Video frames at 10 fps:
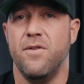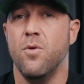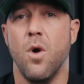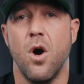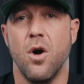
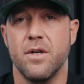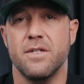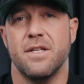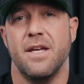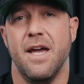you
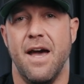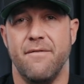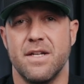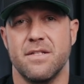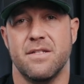aren't
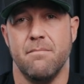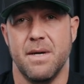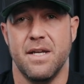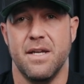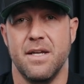having
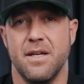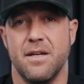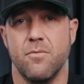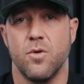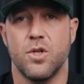somebody
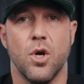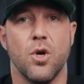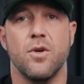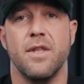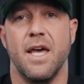
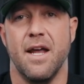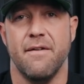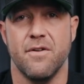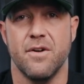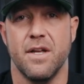return that
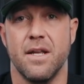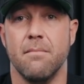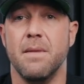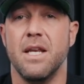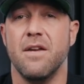effort in a
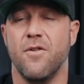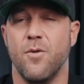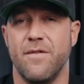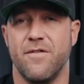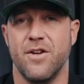meaningful
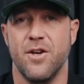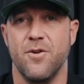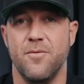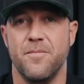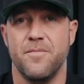way for
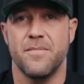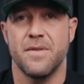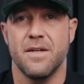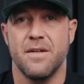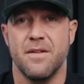you,
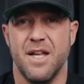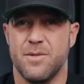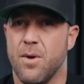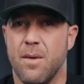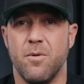that's
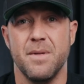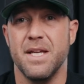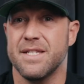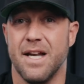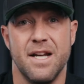probably
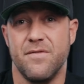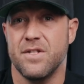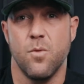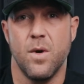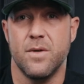a sign of
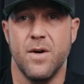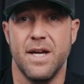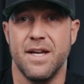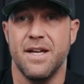it's a one-way.